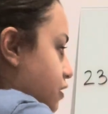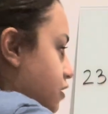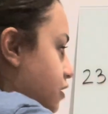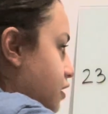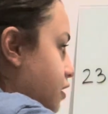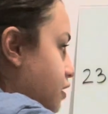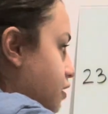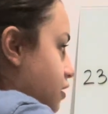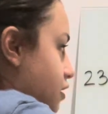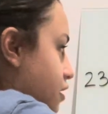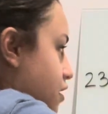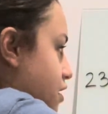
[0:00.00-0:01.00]
6,
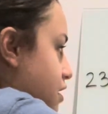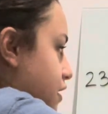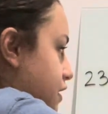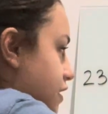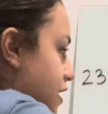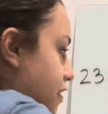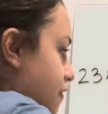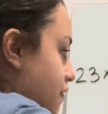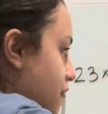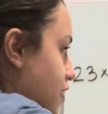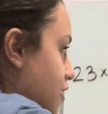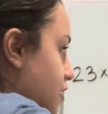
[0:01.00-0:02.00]

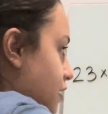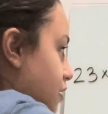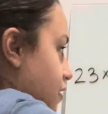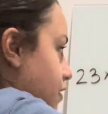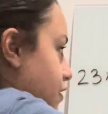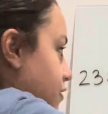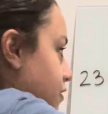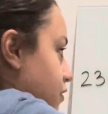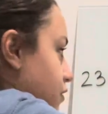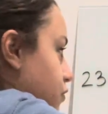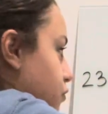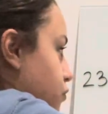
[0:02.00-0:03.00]
7.
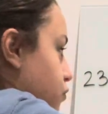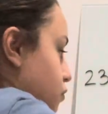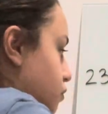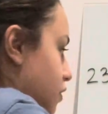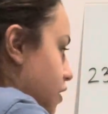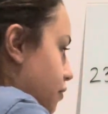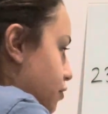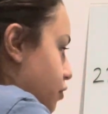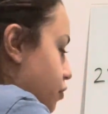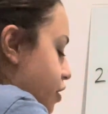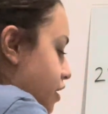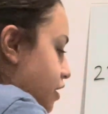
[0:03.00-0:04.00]
I'm
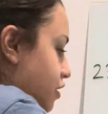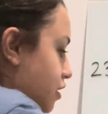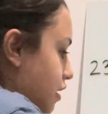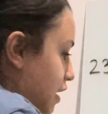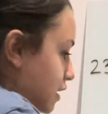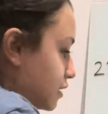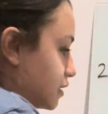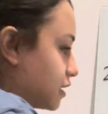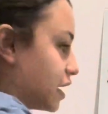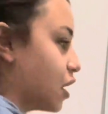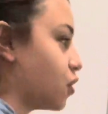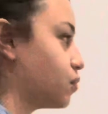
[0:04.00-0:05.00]
drawing here. 8.
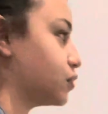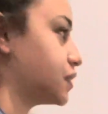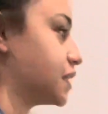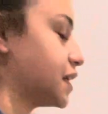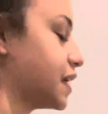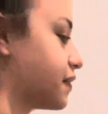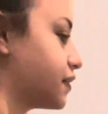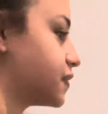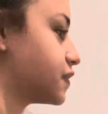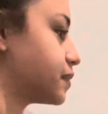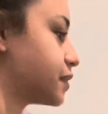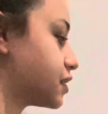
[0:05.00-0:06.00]
I almost didn't have enough
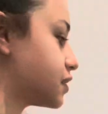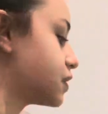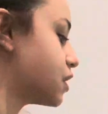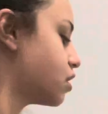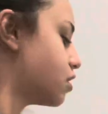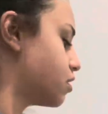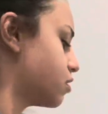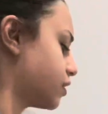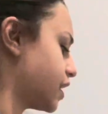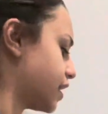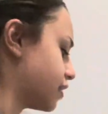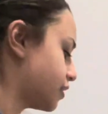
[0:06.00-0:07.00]
space.
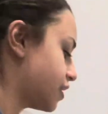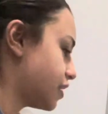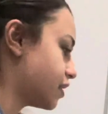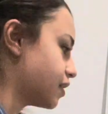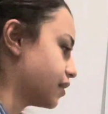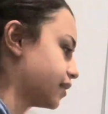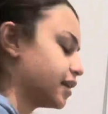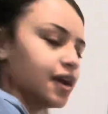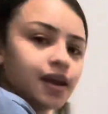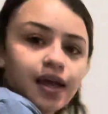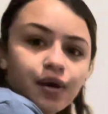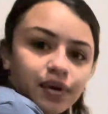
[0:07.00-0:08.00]
Okay,
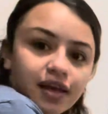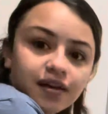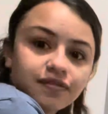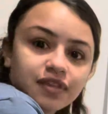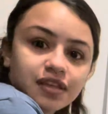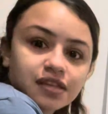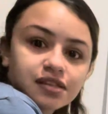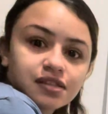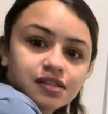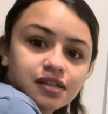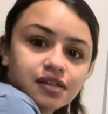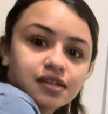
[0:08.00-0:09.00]
now we have
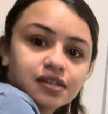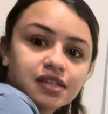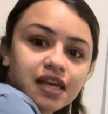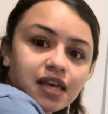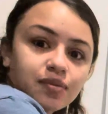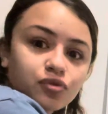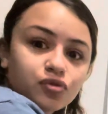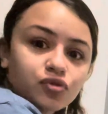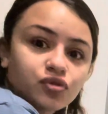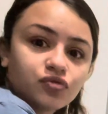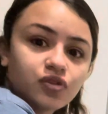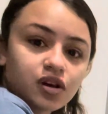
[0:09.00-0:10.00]
this
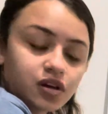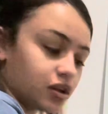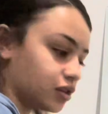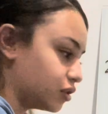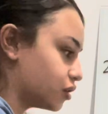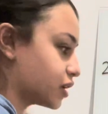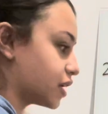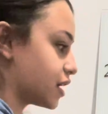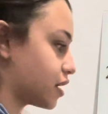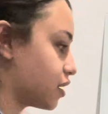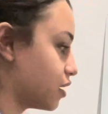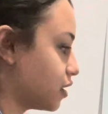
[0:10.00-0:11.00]
table rug
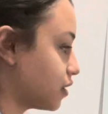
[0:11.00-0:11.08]
looking